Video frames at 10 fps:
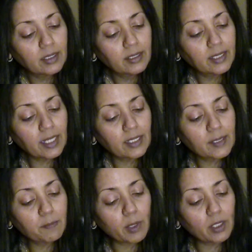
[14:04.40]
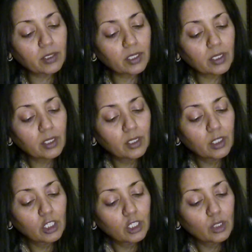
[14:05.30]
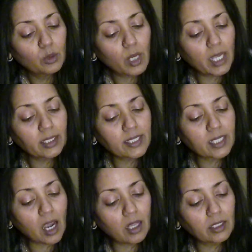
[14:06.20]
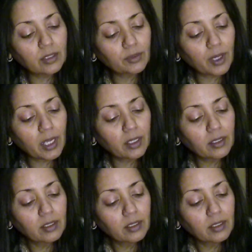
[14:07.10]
Then his brother, who had the scarlet thread